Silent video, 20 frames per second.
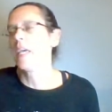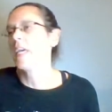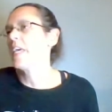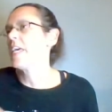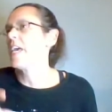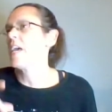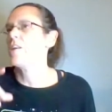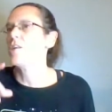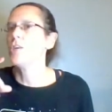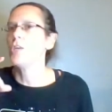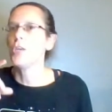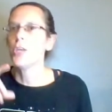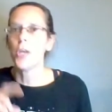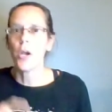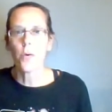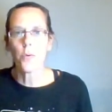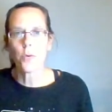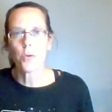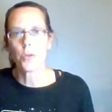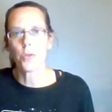He had
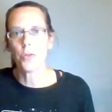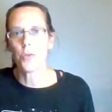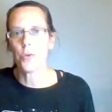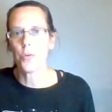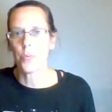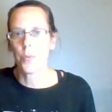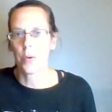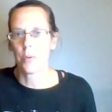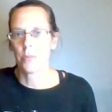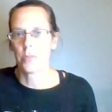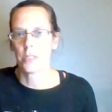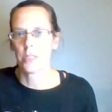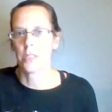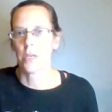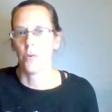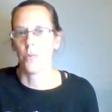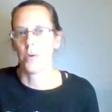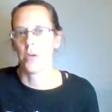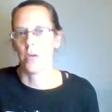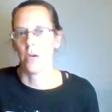no clue what was
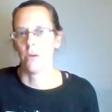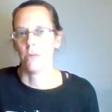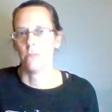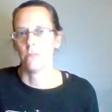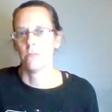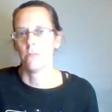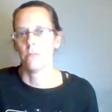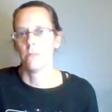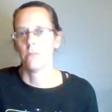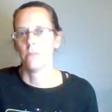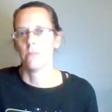going on.